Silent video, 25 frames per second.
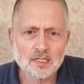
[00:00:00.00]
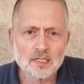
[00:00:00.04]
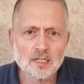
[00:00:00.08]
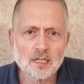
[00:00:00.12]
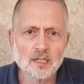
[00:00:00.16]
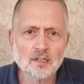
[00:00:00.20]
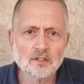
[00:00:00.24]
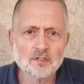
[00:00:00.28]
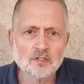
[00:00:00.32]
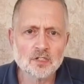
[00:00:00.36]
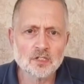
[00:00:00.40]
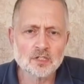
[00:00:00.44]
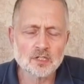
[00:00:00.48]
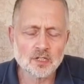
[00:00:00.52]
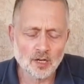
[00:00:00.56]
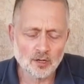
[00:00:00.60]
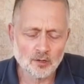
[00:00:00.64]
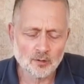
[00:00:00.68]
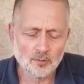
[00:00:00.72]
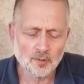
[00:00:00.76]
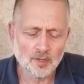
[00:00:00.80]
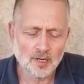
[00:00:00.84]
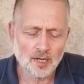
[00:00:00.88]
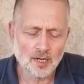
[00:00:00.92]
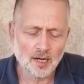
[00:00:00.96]
They're just
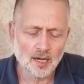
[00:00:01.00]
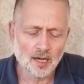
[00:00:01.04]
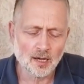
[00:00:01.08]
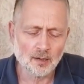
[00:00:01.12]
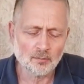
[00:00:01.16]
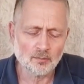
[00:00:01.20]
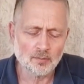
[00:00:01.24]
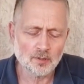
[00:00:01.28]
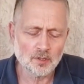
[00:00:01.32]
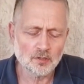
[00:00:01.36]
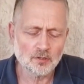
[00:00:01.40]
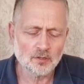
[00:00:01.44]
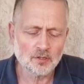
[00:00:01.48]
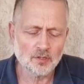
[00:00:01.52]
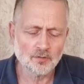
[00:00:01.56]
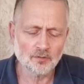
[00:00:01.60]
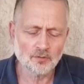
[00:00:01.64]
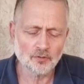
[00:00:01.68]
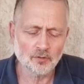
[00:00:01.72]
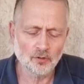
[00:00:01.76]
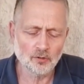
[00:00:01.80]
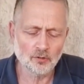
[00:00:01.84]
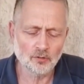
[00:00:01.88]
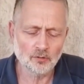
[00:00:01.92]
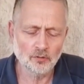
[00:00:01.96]
opening up,
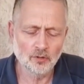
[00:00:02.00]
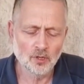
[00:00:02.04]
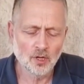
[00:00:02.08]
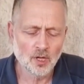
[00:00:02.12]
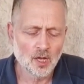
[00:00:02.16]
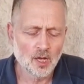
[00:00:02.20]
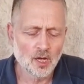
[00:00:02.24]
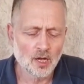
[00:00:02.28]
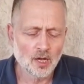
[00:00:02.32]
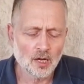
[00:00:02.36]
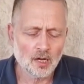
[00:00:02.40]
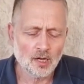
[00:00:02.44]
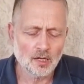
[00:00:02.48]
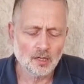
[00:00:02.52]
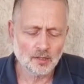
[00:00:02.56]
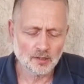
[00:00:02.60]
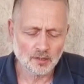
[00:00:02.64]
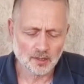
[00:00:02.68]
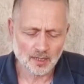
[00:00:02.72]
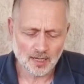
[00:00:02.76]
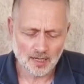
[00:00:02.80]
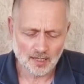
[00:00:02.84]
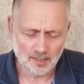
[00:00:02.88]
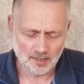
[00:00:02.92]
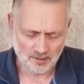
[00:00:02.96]
beautiful. The
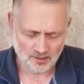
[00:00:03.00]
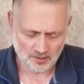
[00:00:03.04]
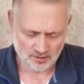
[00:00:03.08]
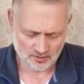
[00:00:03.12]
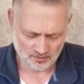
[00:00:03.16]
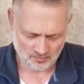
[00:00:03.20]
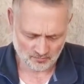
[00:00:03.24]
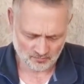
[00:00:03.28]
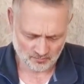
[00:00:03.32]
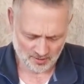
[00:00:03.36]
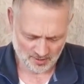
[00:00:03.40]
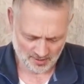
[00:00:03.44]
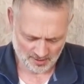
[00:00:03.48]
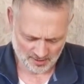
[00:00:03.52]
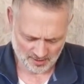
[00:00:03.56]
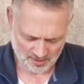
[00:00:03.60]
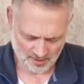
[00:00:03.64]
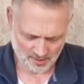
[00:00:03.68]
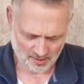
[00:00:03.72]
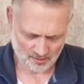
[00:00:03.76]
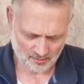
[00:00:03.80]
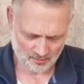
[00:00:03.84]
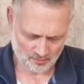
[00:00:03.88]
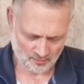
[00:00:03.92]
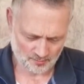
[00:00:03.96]
colour doesn't really
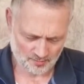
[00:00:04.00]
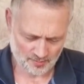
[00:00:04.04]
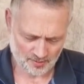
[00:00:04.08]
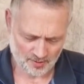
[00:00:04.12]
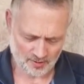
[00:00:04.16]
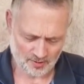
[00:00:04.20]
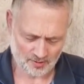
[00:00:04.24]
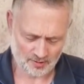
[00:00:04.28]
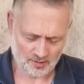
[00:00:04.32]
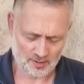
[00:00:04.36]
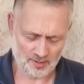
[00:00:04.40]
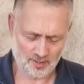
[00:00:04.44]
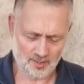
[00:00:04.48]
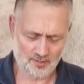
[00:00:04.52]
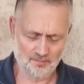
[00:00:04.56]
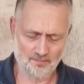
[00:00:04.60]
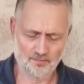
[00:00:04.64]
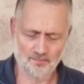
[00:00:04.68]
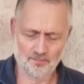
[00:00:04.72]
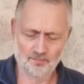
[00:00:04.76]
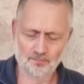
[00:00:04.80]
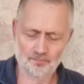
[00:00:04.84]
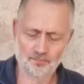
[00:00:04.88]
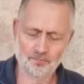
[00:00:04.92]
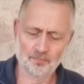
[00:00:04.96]
go, but
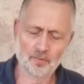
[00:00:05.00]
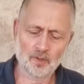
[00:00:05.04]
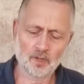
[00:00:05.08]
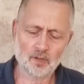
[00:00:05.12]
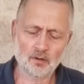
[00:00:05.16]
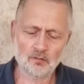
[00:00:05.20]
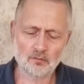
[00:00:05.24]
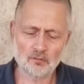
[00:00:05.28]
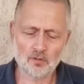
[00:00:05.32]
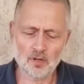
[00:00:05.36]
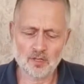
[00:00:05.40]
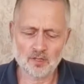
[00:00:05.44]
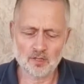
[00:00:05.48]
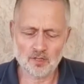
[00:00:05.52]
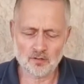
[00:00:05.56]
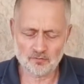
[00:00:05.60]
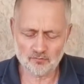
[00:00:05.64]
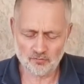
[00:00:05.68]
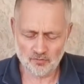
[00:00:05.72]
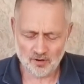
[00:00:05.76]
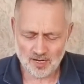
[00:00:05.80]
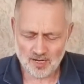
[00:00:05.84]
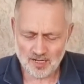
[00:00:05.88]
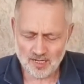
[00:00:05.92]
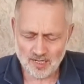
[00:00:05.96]
they're
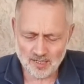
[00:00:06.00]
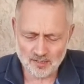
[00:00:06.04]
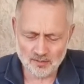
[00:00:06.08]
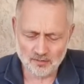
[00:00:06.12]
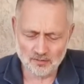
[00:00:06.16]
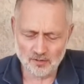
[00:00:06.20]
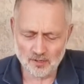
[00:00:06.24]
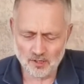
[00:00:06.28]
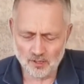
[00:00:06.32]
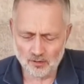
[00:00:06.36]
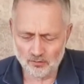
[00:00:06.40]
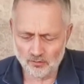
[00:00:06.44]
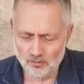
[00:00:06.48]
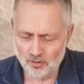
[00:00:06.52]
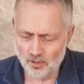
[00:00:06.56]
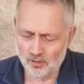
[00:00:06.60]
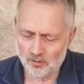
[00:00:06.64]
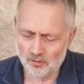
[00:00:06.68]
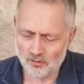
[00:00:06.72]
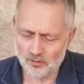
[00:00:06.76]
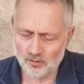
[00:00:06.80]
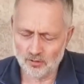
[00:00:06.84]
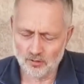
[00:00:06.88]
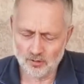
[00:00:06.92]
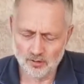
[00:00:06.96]
really
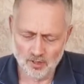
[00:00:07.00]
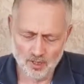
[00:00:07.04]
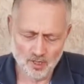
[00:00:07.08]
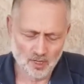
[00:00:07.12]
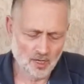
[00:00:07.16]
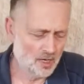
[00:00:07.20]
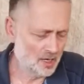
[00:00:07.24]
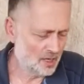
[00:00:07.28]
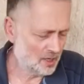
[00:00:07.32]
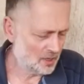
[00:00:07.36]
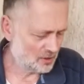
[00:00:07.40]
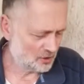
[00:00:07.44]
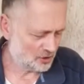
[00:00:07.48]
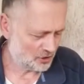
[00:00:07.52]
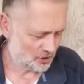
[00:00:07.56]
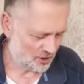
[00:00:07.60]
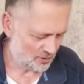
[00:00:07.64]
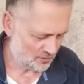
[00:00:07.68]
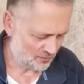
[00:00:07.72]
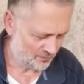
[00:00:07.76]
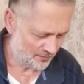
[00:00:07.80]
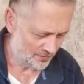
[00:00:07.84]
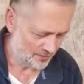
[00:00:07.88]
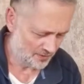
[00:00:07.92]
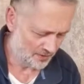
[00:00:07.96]
long shelf,
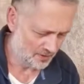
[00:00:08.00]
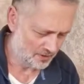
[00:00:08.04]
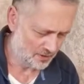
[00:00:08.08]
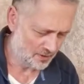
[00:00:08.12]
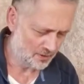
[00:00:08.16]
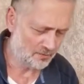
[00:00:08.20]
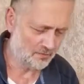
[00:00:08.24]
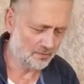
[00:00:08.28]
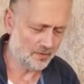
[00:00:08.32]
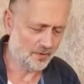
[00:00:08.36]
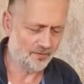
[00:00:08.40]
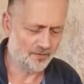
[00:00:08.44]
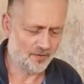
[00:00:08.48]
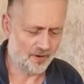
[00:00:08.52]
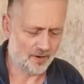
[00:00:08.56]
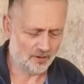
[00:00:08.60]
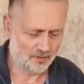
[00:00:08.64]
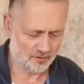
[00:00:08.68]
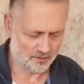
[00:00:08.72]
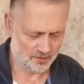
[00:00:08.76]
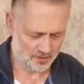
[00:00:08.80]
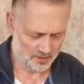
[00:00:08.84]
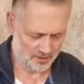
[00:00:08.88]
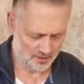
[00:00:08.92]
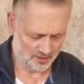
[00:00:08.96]
you know, vase
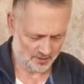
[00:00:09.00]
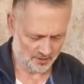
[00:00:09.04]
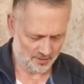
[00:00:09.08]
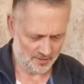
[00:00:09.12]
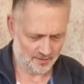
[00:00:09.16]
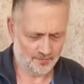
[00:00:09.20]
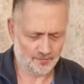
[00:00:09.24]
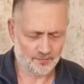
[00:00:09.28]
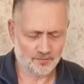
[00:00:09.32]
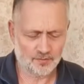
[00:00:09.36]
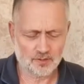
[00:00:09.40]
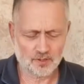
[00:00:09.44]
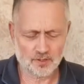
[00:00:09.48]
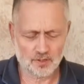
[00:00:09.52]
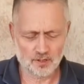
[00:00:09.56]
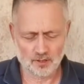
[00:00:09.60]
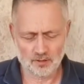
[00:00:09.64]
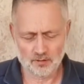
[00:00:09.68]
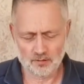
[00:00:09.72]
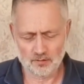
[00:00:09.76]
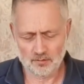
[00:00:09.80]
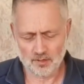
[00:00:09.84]
life. So